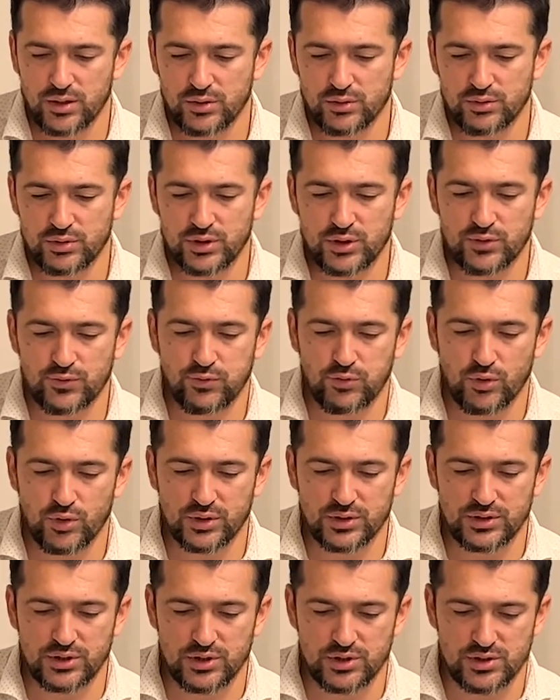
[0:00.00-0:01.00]
You need 4
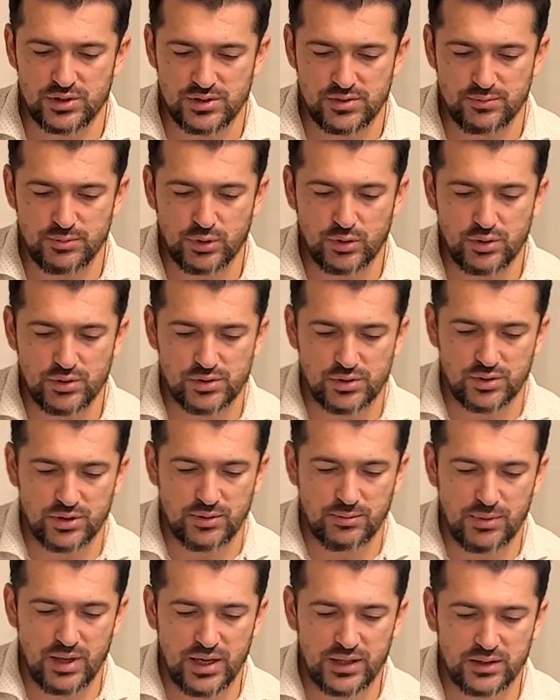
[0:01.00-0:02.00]
digits, because on the
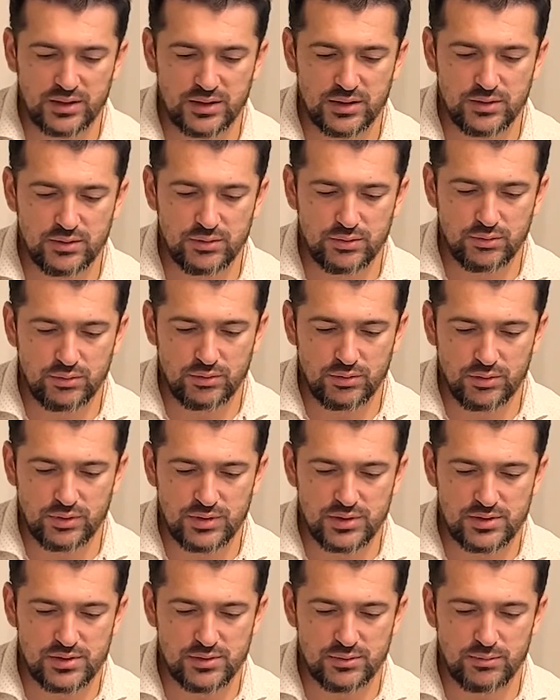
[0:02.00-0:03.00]
market, when
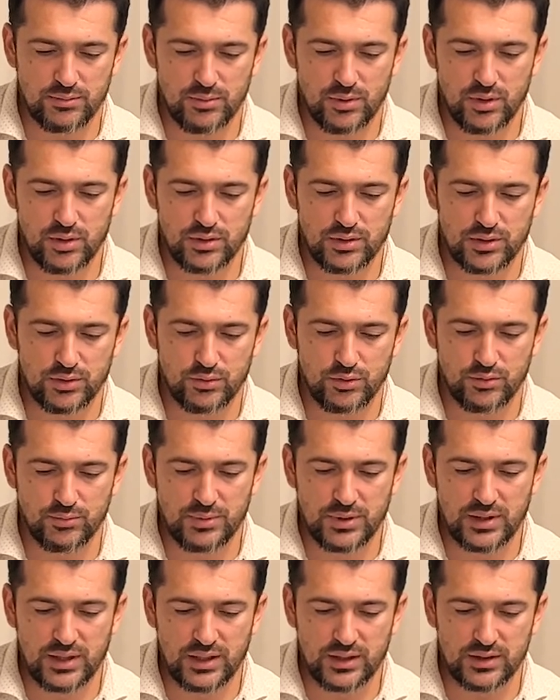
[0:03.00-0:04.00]
it's in bulk, it will be
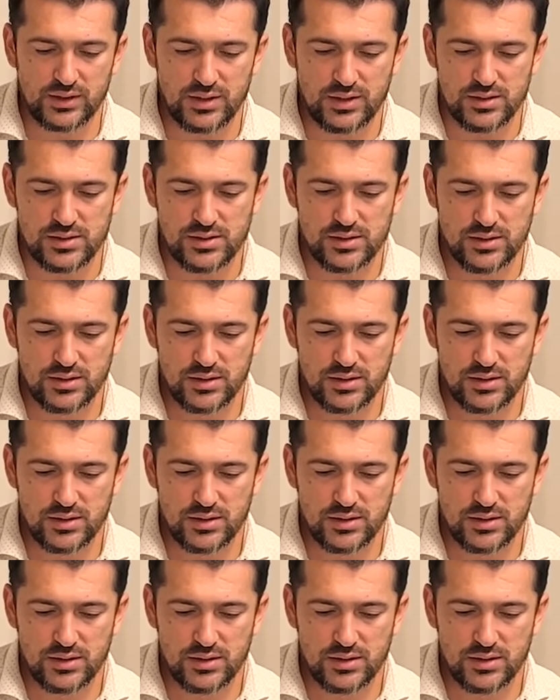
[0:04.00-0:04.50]
like this.